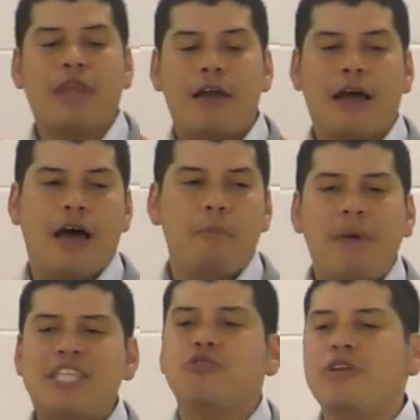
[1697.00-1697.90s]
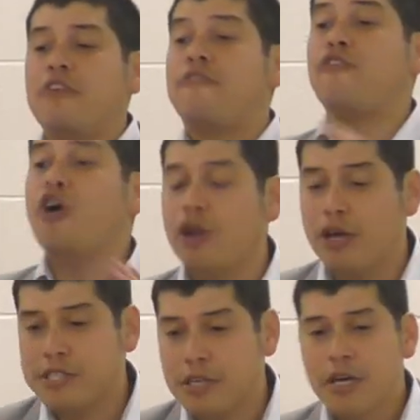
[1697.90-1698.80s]
that uh, metal in a
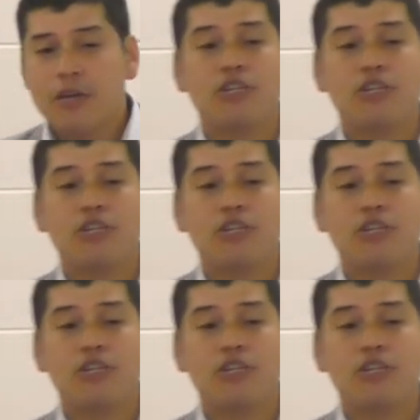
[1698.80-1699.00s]
furnace, you're